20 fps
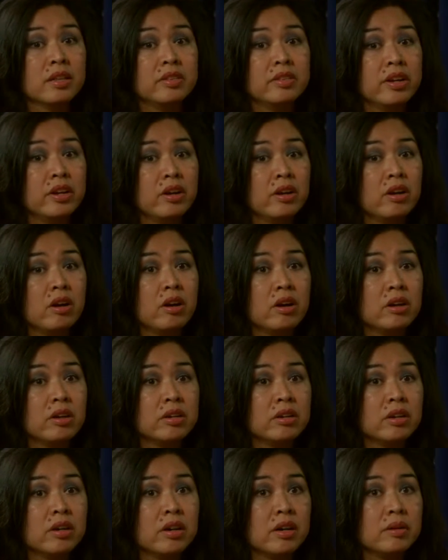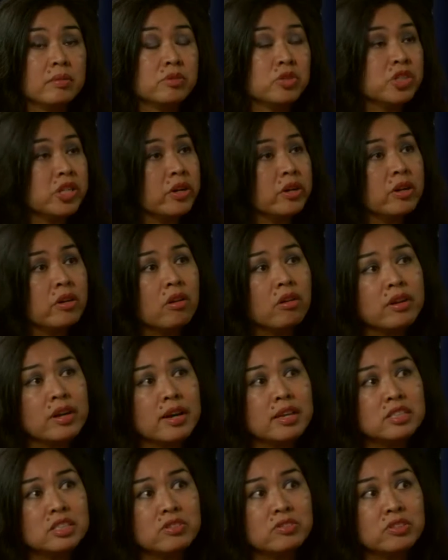They are um, sharing all
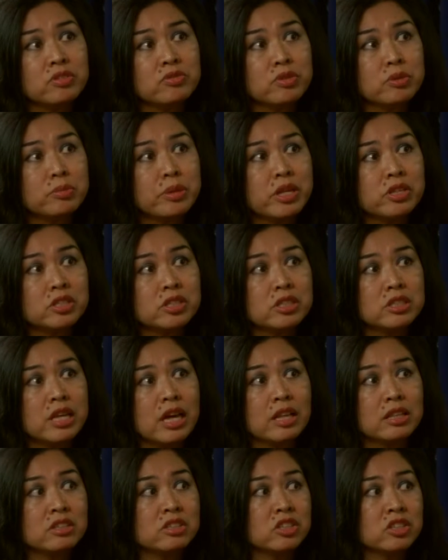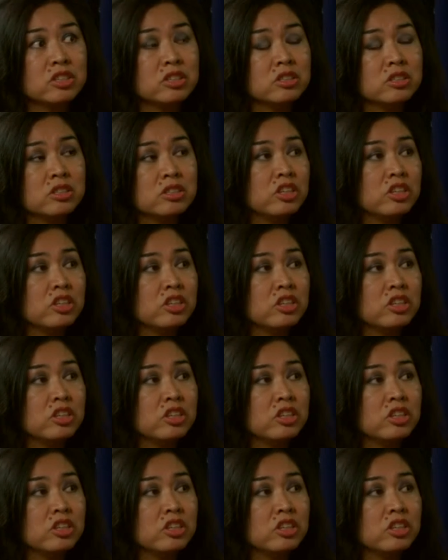kinds of information that could,